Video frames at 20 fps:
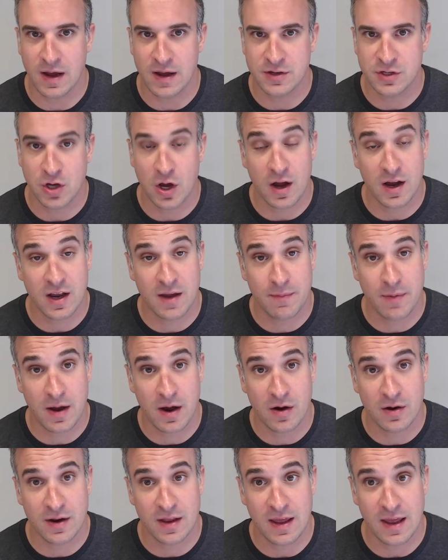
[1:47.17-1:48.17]
talk
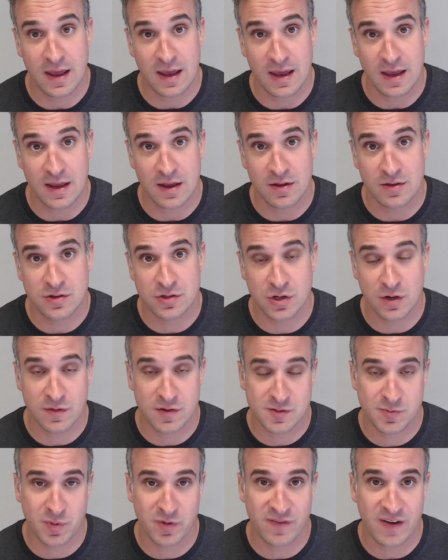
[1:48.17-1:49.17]
about a
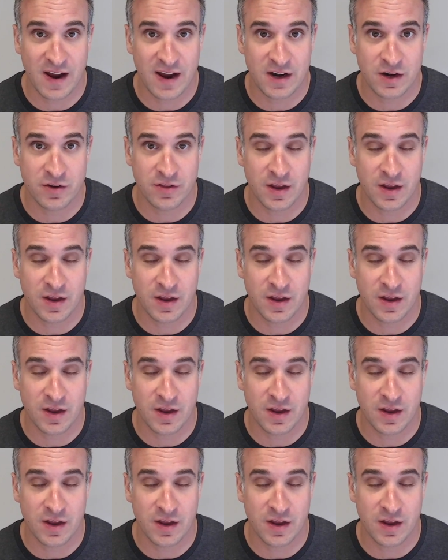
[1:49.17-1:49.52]
service provider